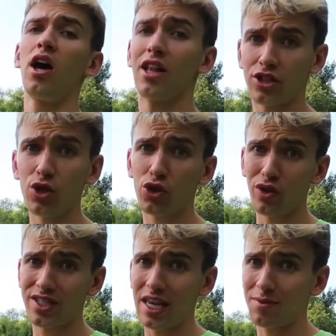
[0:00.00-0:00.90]
Let's do
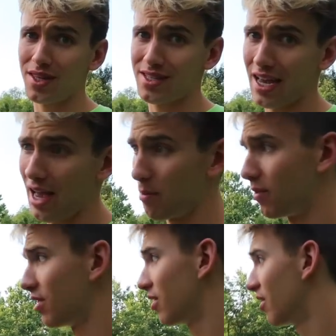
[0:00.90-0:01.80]
three skips this time.
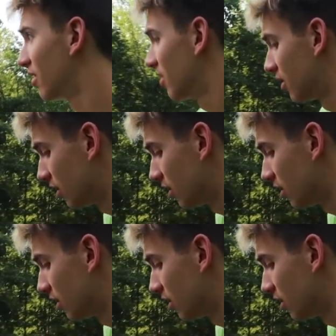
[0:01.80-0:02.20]
You have to hold it